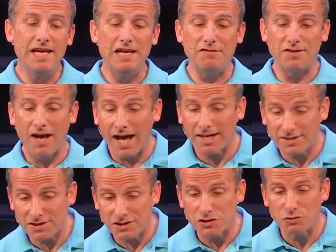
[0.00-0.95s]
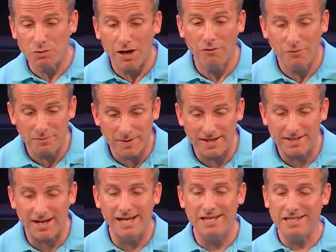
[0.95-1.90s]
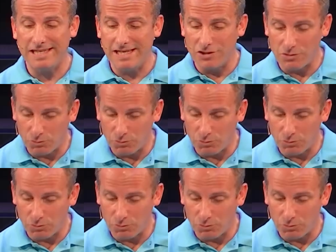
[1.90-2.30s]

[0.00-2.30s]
If God is going to dwell with mankind again,